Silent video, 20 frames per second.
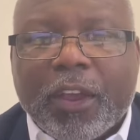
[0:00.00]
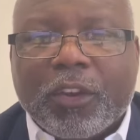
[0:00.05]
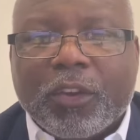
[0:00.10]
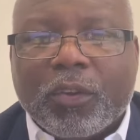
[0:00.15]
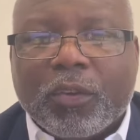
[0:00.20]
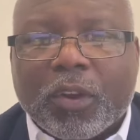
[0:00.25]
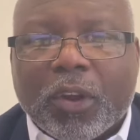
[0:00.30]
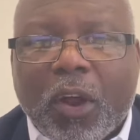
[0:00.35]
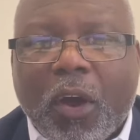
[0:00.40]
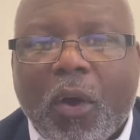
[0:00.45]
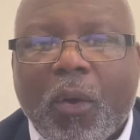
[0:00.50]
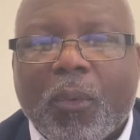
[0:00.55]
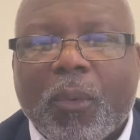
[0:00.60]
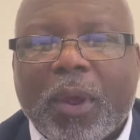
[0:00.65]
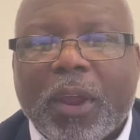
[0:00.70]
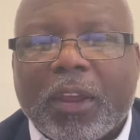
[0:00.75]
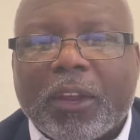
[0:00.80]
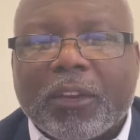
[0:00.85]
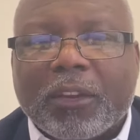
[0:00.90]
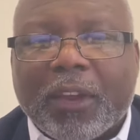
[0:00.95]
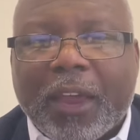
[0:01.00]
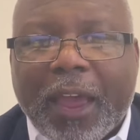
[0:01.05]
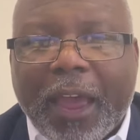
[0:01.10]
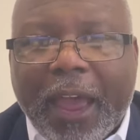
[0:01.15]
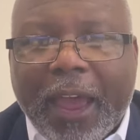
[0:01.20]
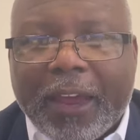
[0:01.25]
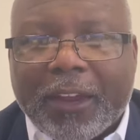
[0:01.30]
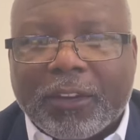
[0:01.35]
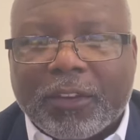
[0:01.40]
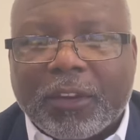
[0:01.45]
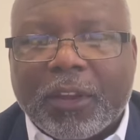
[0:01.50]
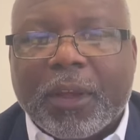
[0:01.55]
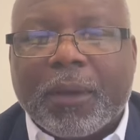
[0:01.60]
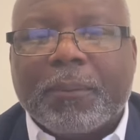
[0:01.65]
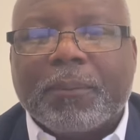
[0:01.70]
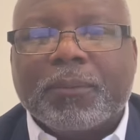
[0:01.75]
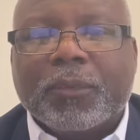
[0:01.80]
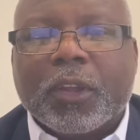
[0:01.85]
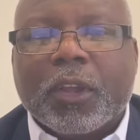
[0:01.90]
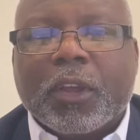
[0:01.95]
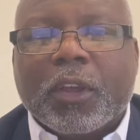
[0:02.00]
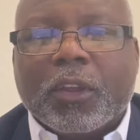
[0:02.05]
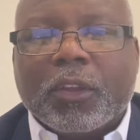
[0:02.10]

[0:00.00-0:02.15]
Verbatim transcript: you should always ask them,